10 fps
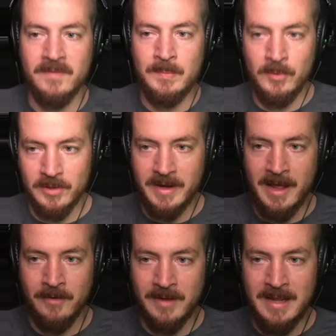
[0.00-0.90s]
And if you pull it
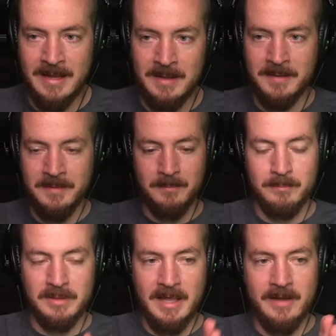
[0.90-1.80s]
out, any
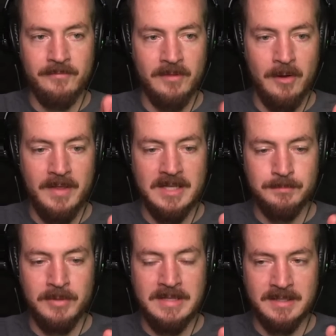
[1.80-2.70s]
blood flow that it's
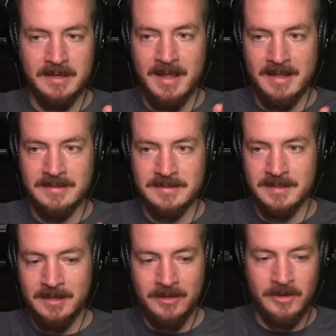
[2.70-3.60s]
pressing against,
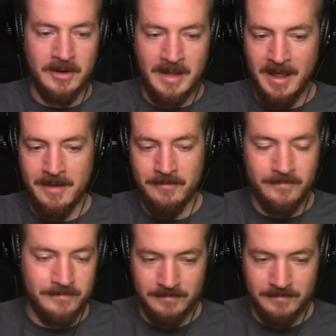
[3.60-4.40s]
you're going to have,